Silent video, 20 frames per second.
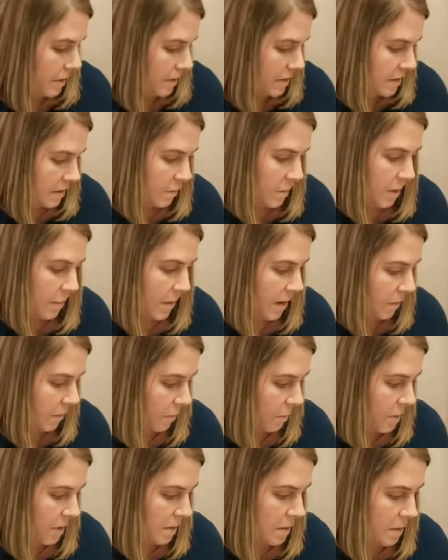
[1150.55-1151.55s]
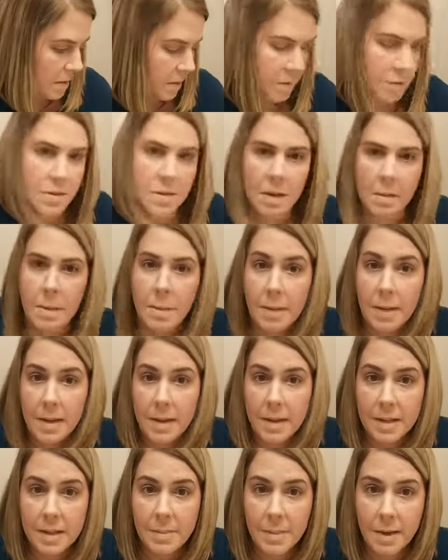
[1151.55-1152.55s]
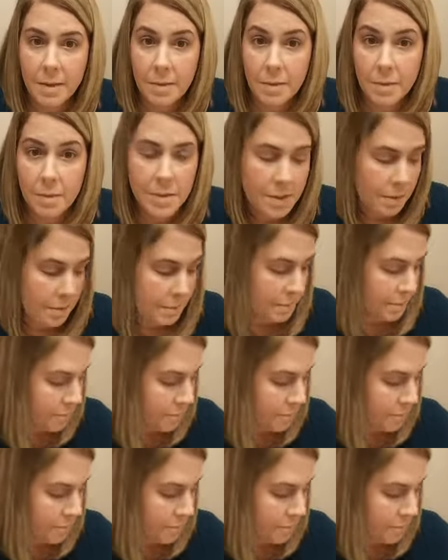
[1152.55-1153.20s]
It's in my bathroom downstairs. I'm in my kids' bathroom, so.